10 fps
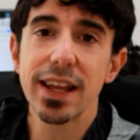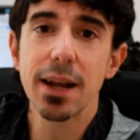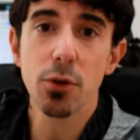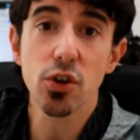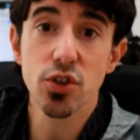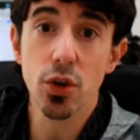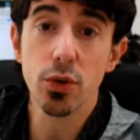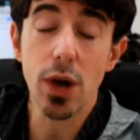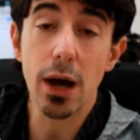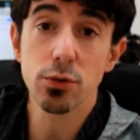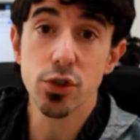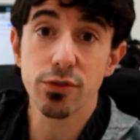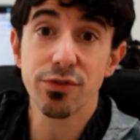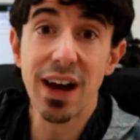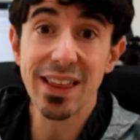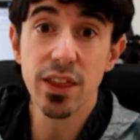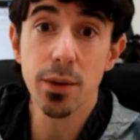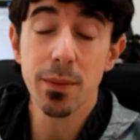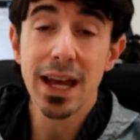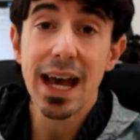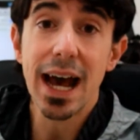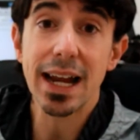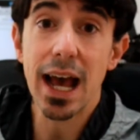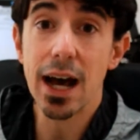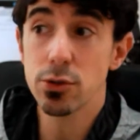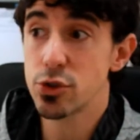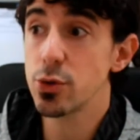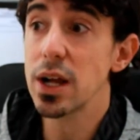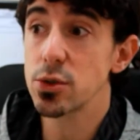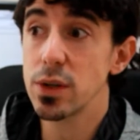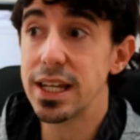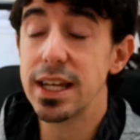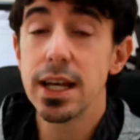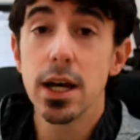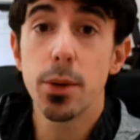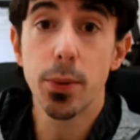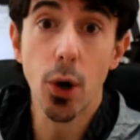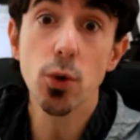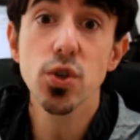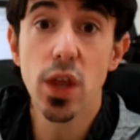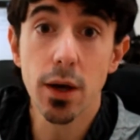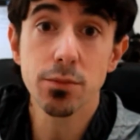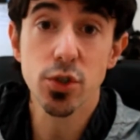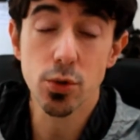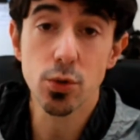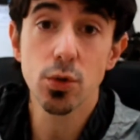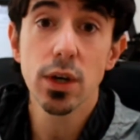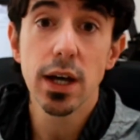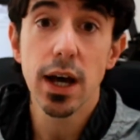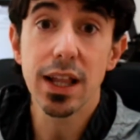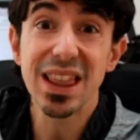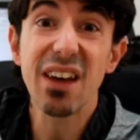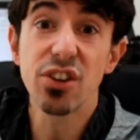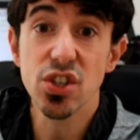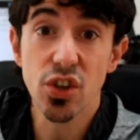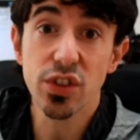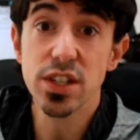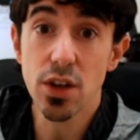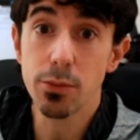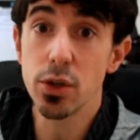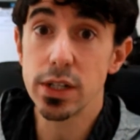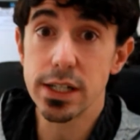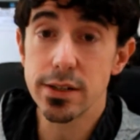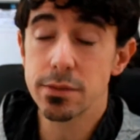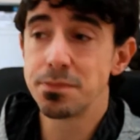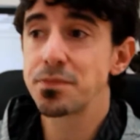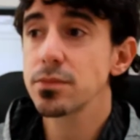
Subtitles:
then I'm going to show you how to find them and how to actually approach them to leverage on these communities.